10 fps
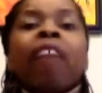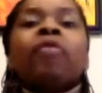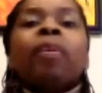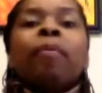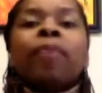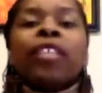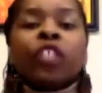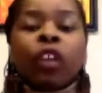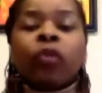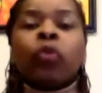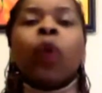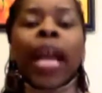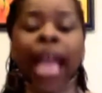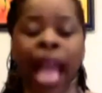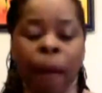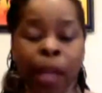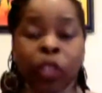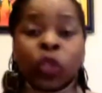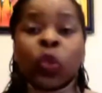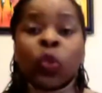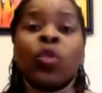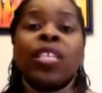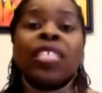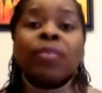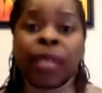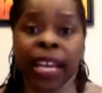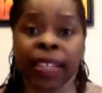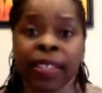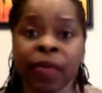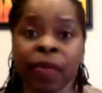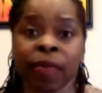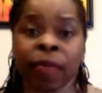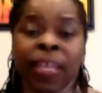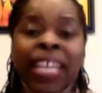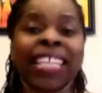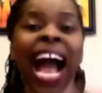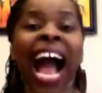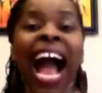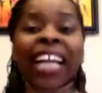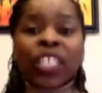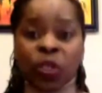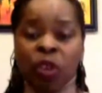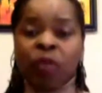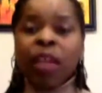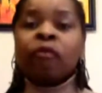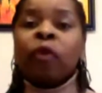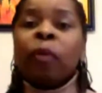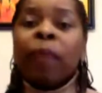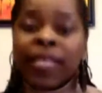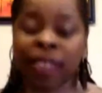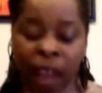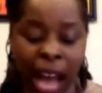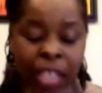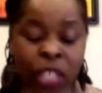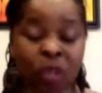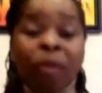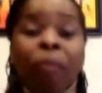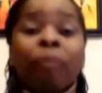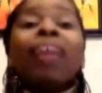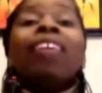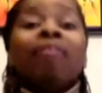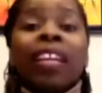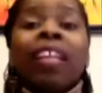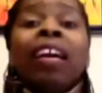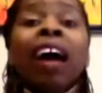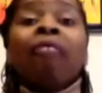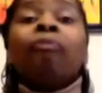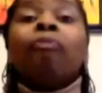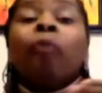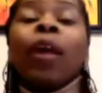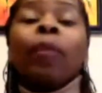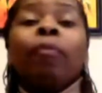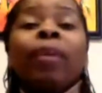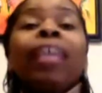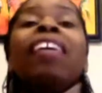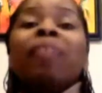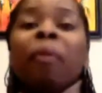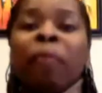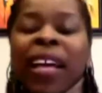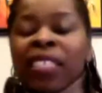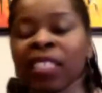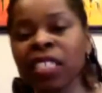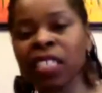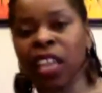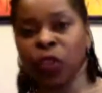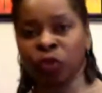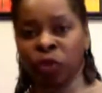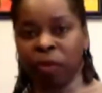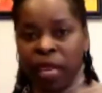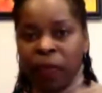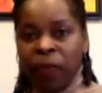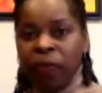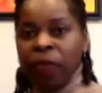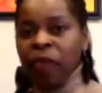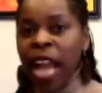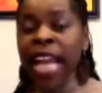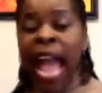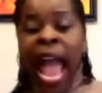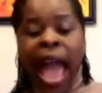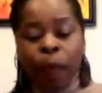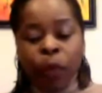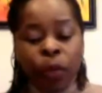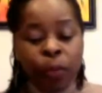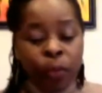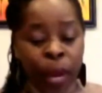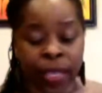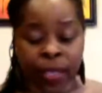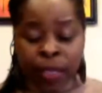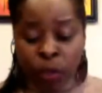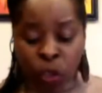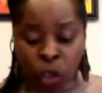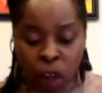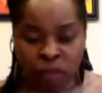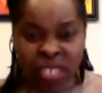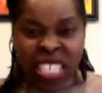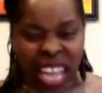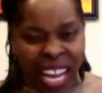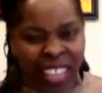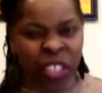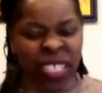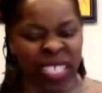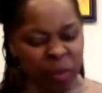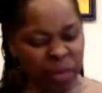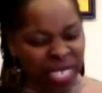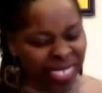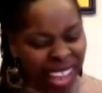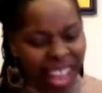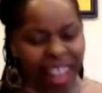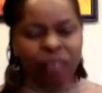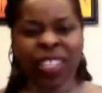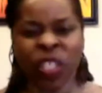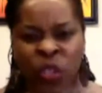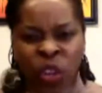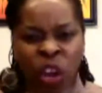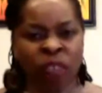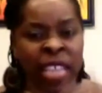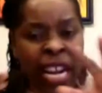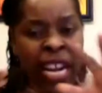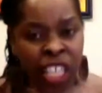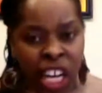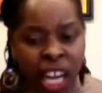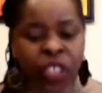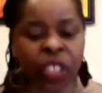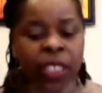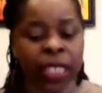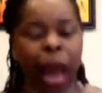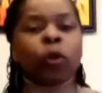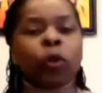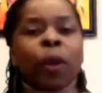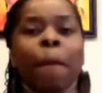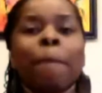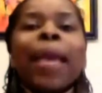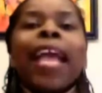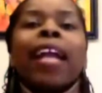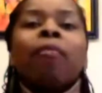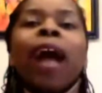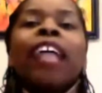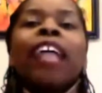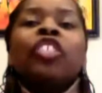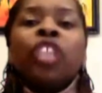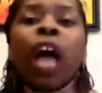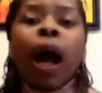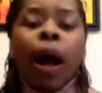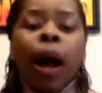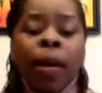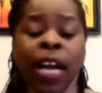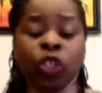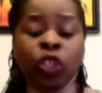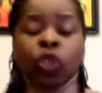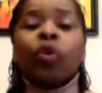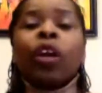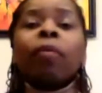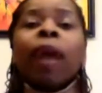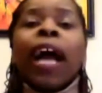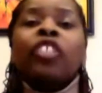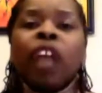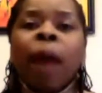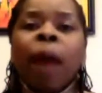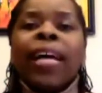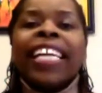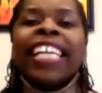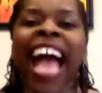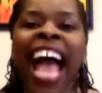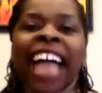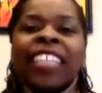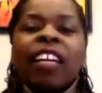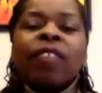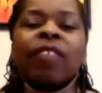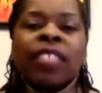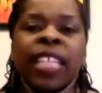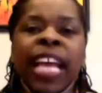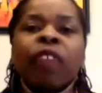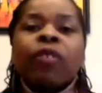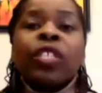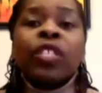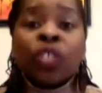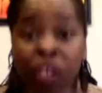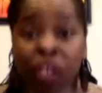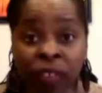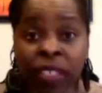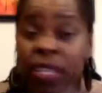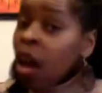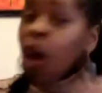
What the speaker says: give the best of who I am. to this place because I deserve that for myself. I deserve the benefit of what being the best does for me, right? And I'm going to bring some service consciousness, some sacred service consciousness. I'm going to make my job, doing my job, an act of sacred service